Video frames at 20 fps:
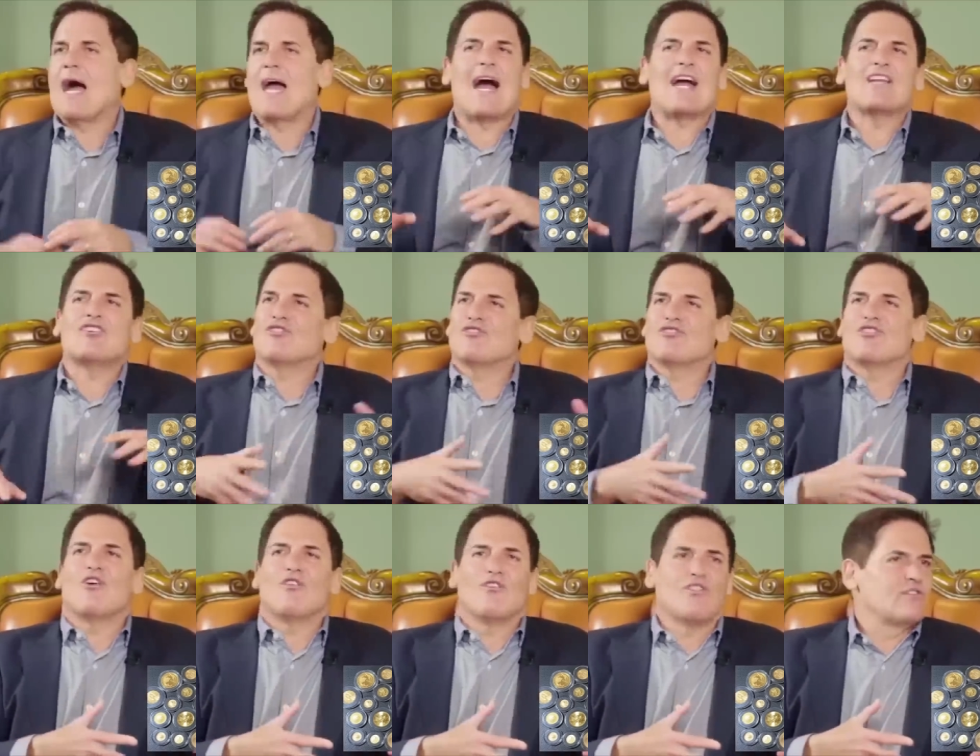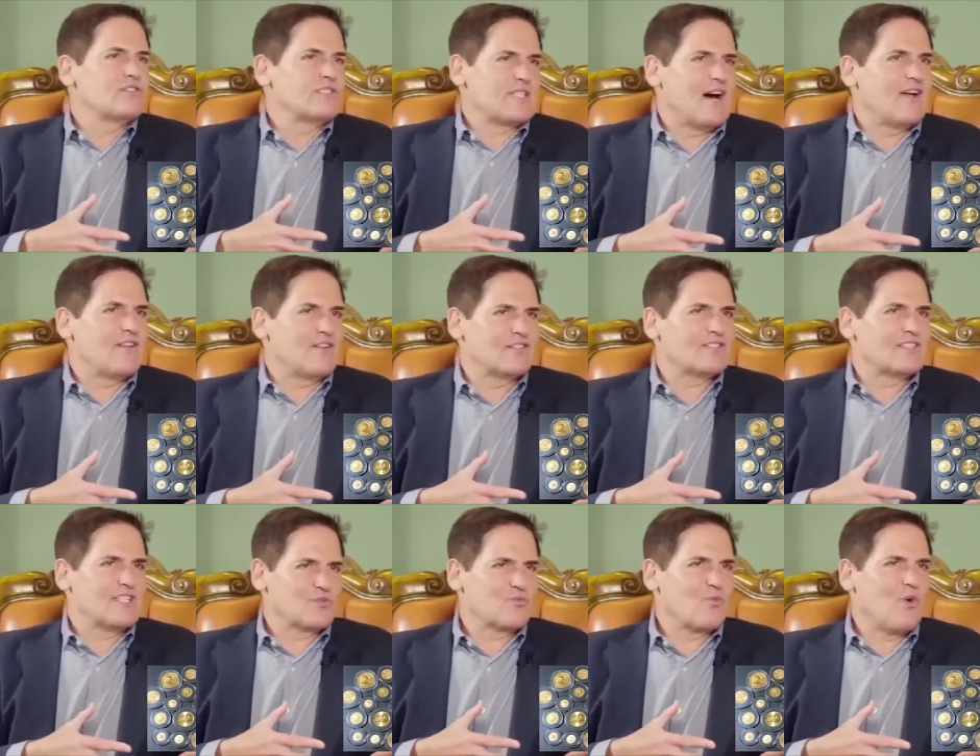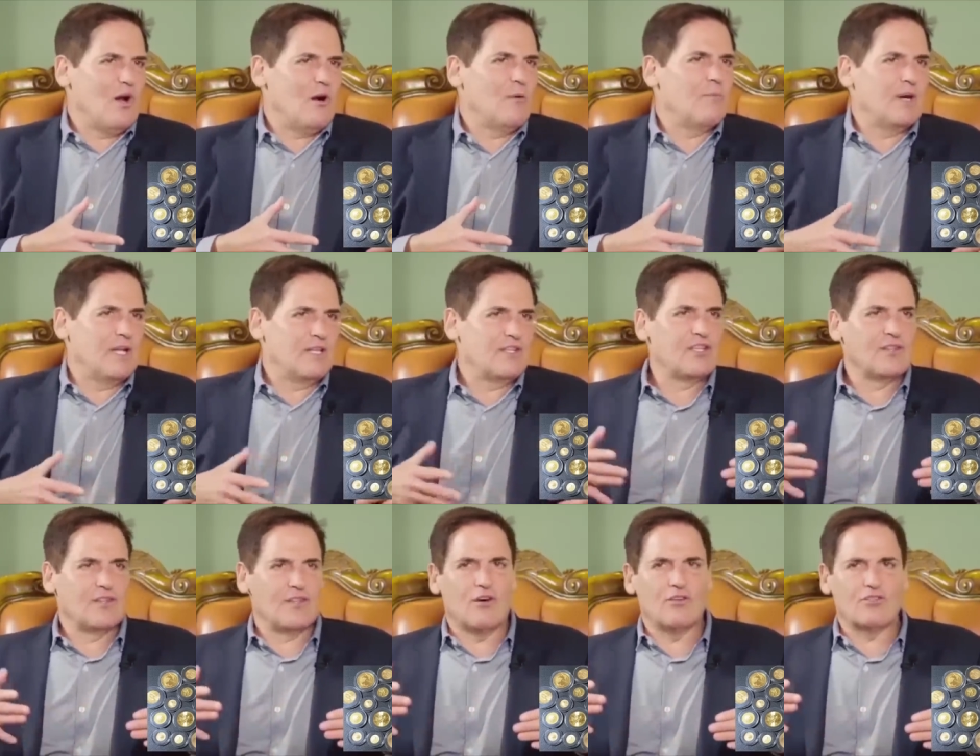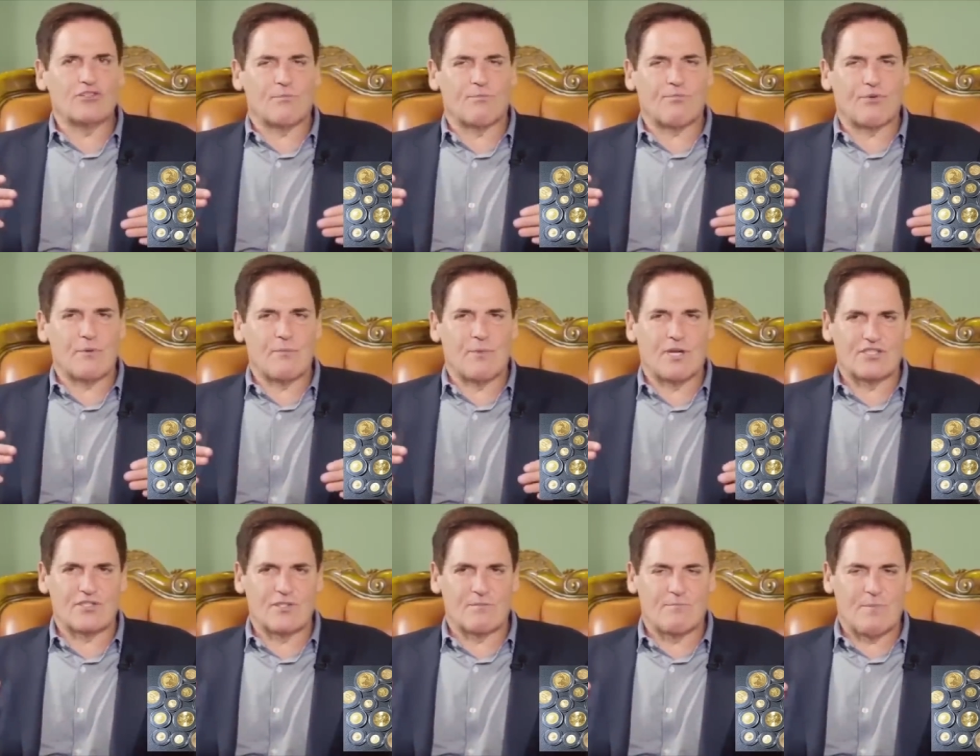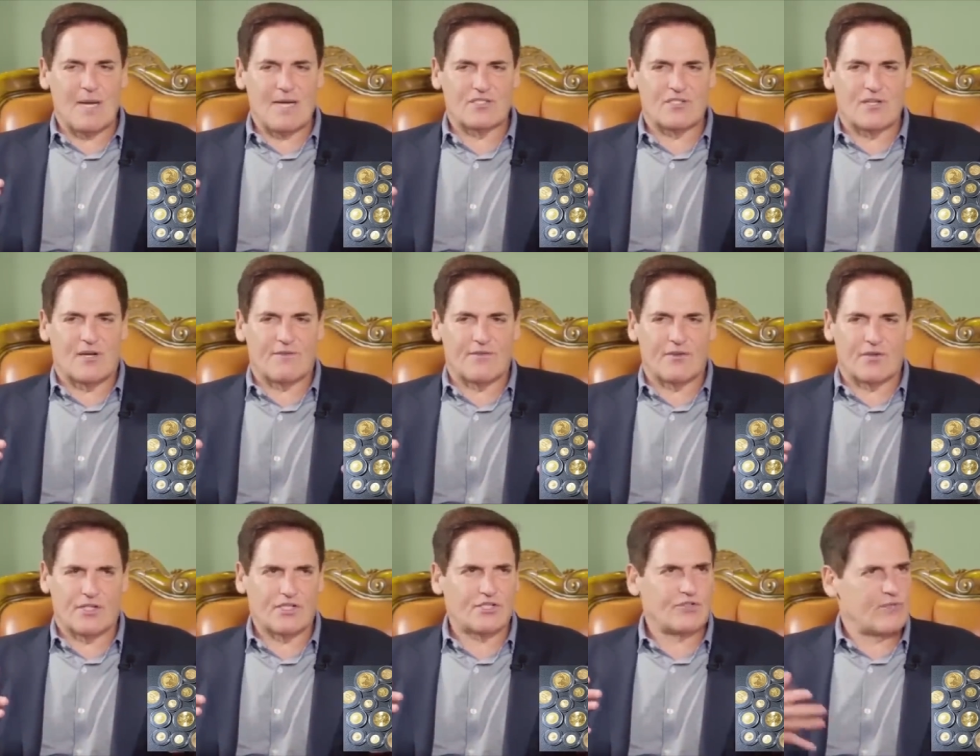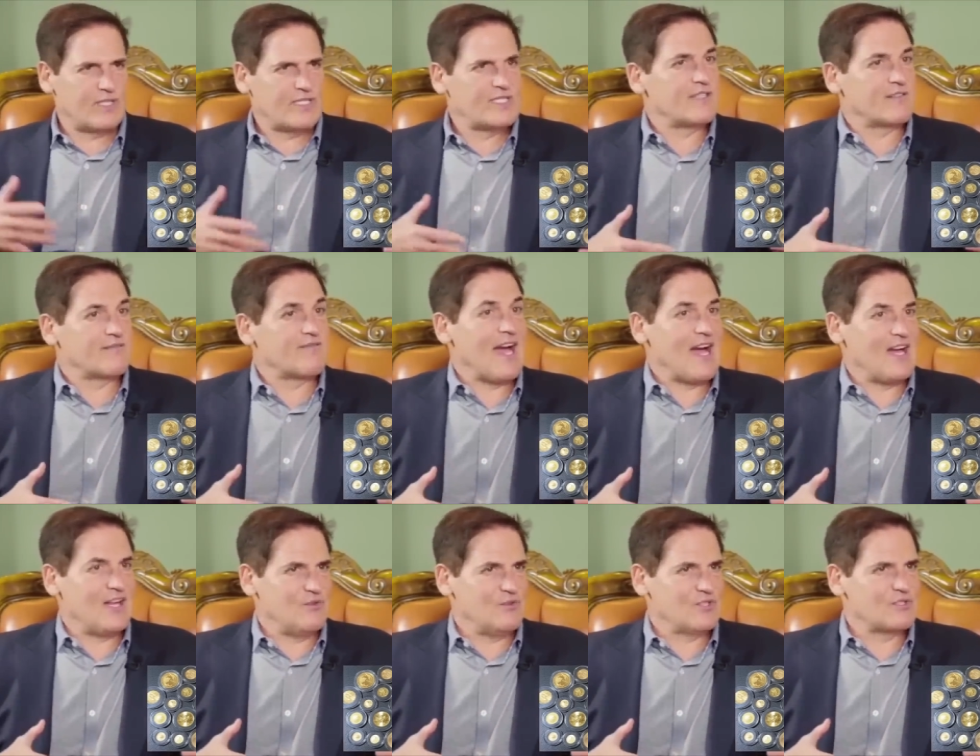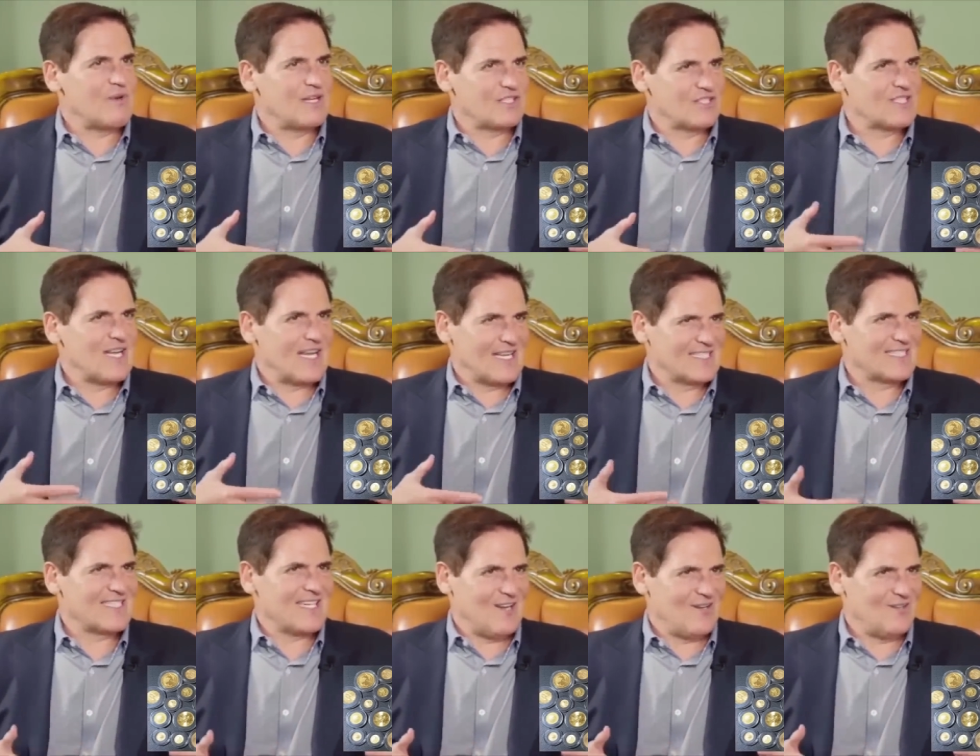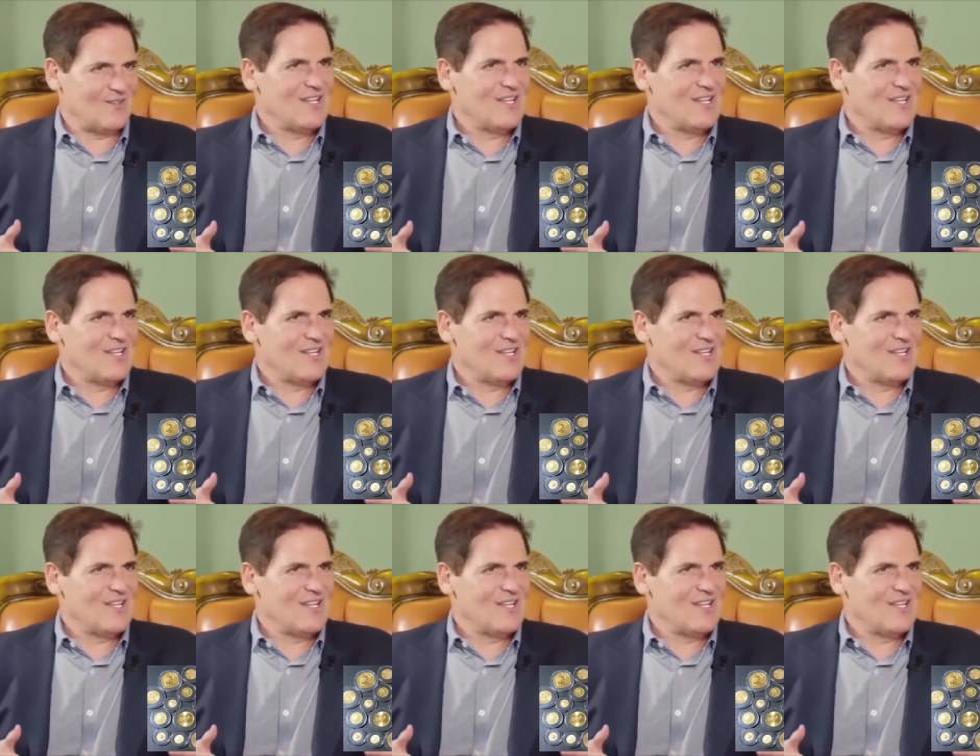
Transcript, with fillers: I, I don't know those others as well, but those are pretty much based off their intrinsic value as much as I can tell.